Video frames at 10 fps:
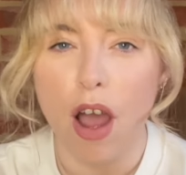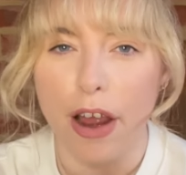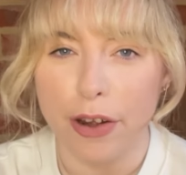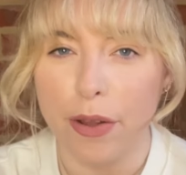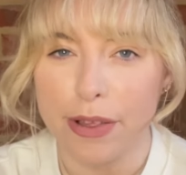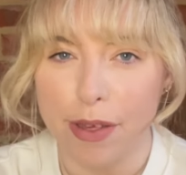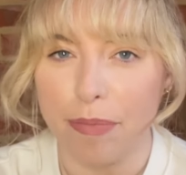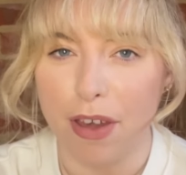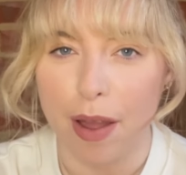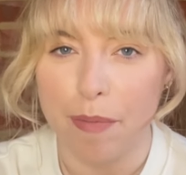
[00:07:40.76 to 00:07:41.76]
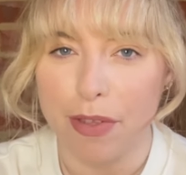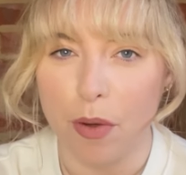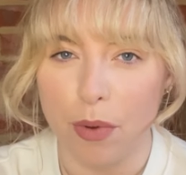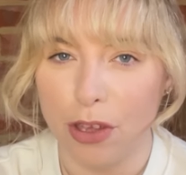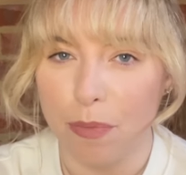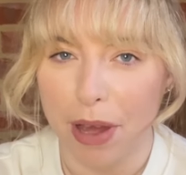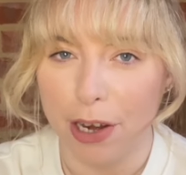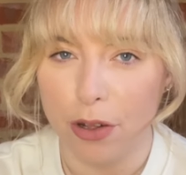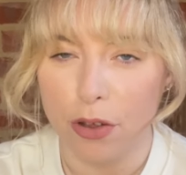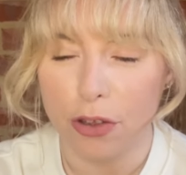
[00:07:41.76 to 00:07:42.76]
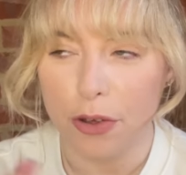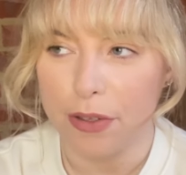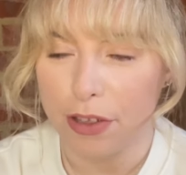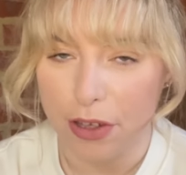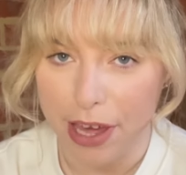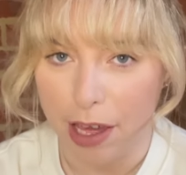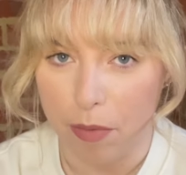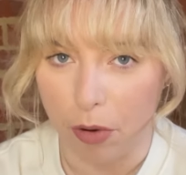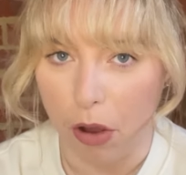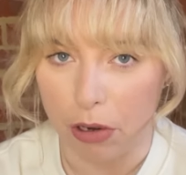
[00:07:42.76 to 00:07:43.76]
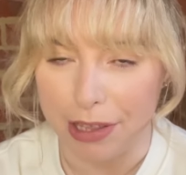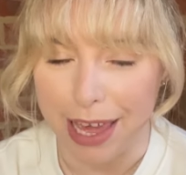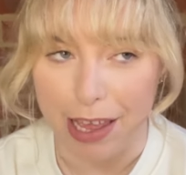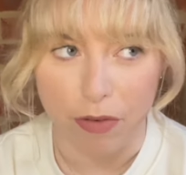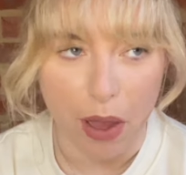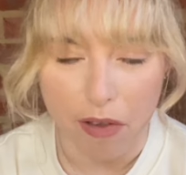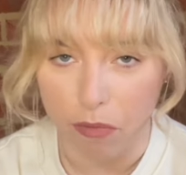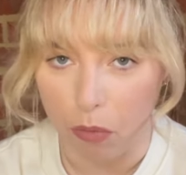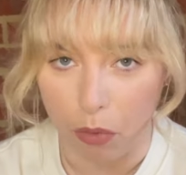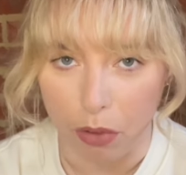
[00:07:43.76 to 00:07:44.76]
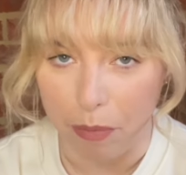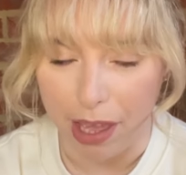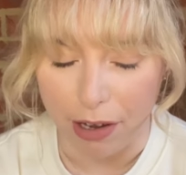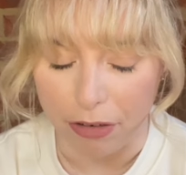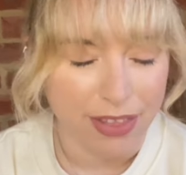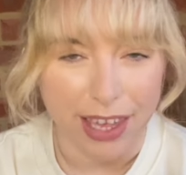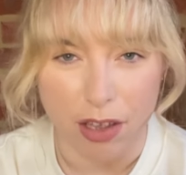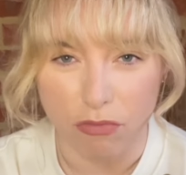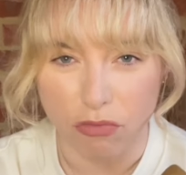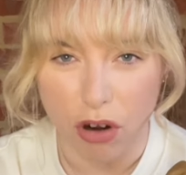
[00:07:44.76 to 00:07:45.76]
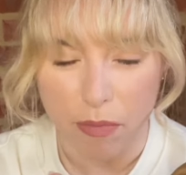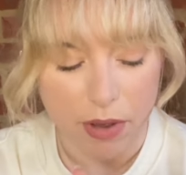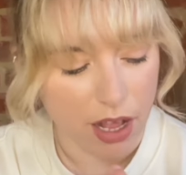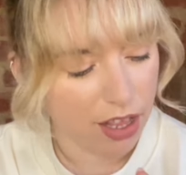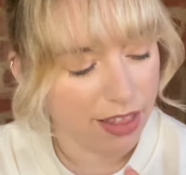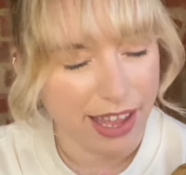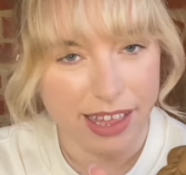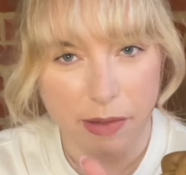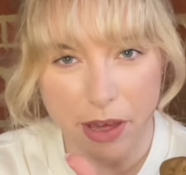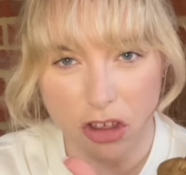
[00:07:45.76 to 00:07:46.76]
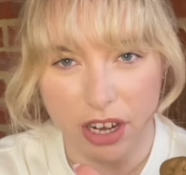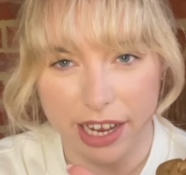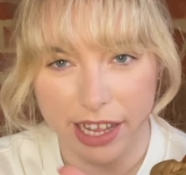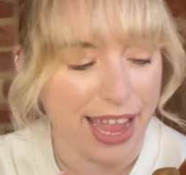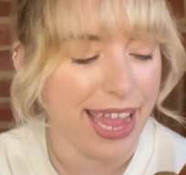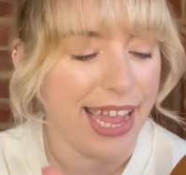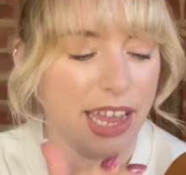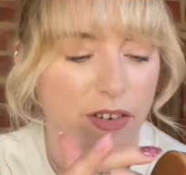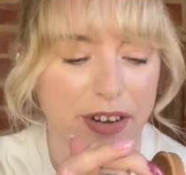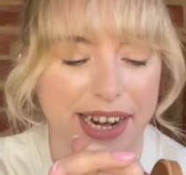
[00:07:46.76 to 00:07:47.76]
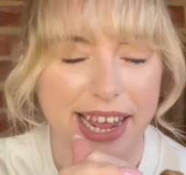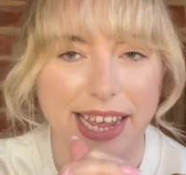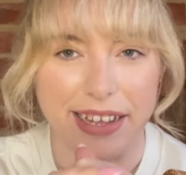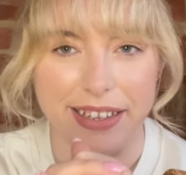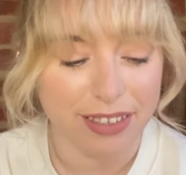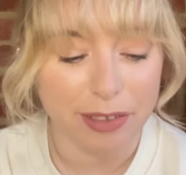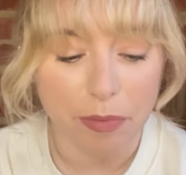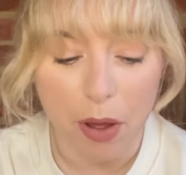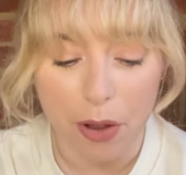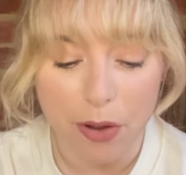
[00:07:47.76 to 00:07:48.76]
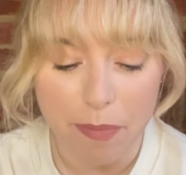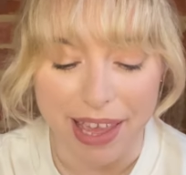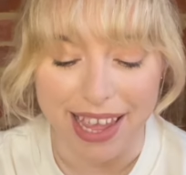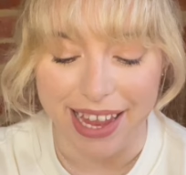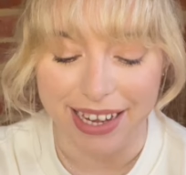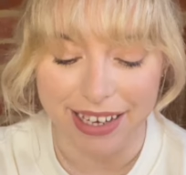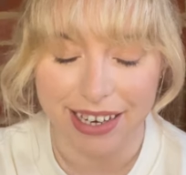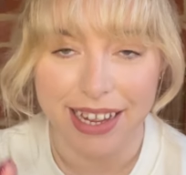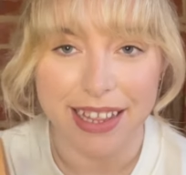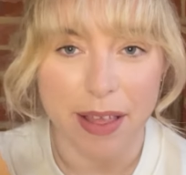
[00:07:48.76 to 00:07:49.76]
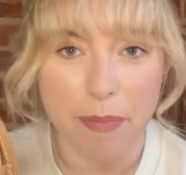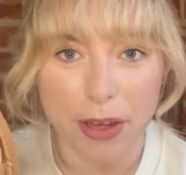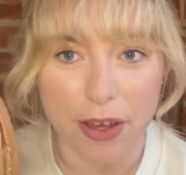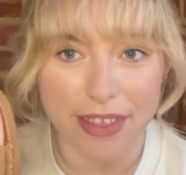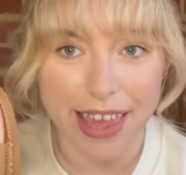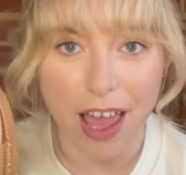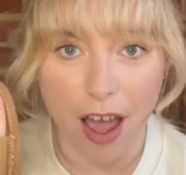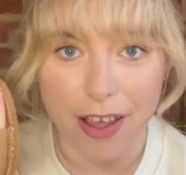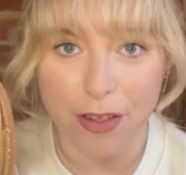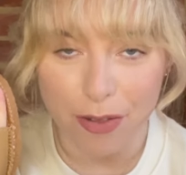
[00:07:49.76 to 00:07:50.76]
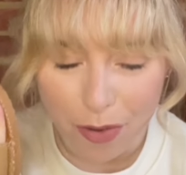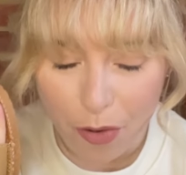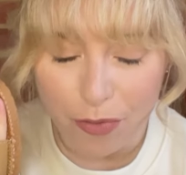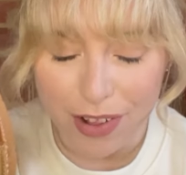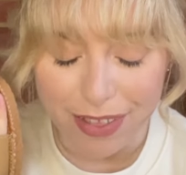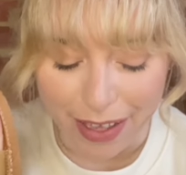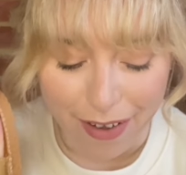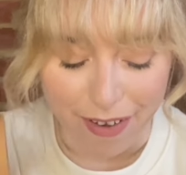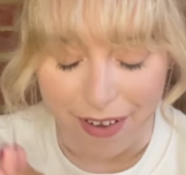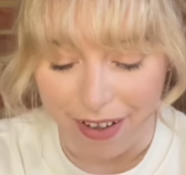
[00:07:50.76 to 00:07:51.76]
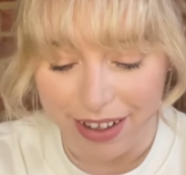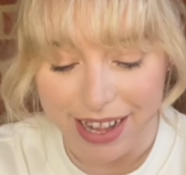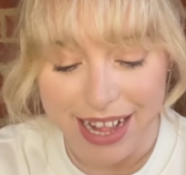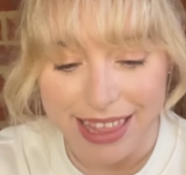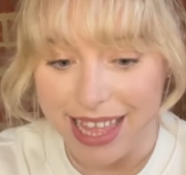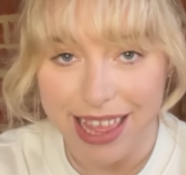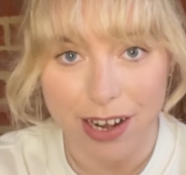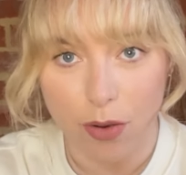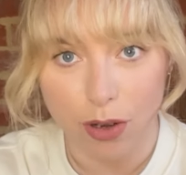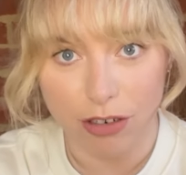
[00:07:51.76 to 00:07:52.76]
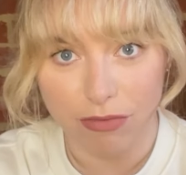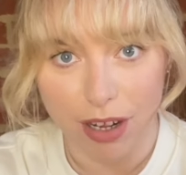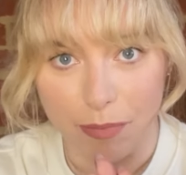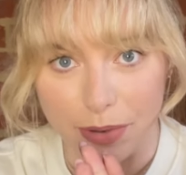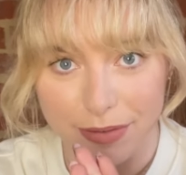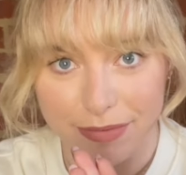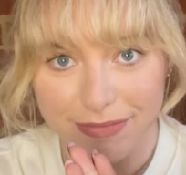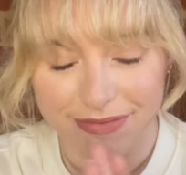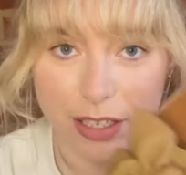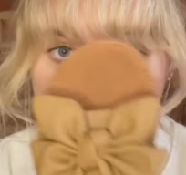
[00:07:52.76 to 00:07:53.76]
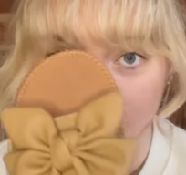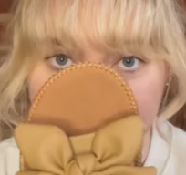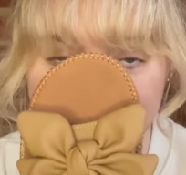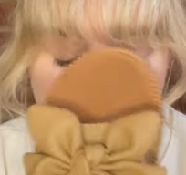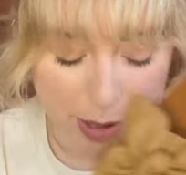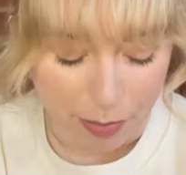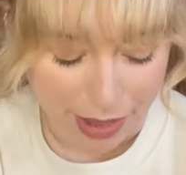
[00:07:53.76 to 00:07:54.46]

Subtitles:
I know sometimes that when you buy new shoes and you take them on holiday, if you haven't worn them in, they can rub, can't they, especially here and here. I'm hoping that because they are as soft as they are, that they're not going to rub. Well, happy with